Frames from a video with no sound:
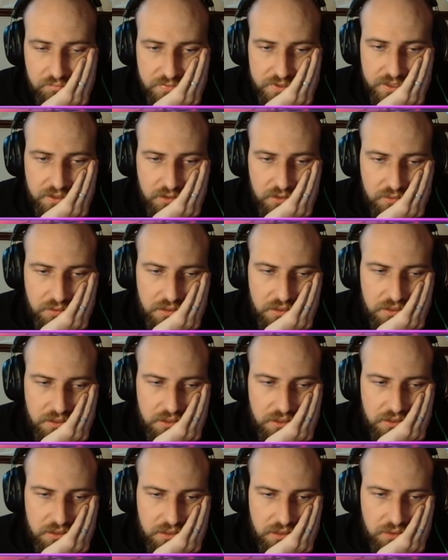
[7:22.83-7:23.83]
So
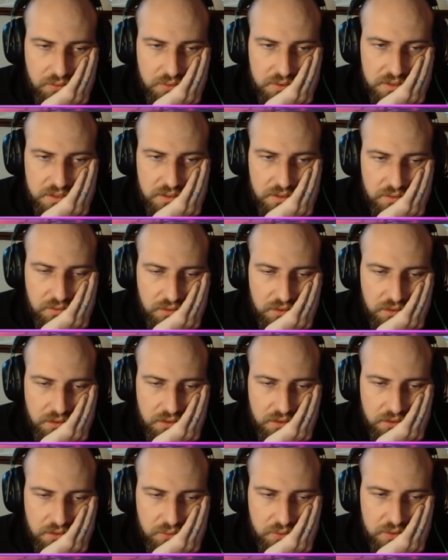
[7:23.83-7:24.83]
queen
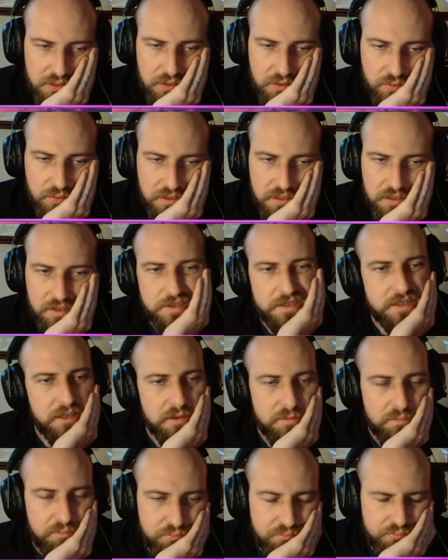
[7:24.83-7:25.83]
d3 looks like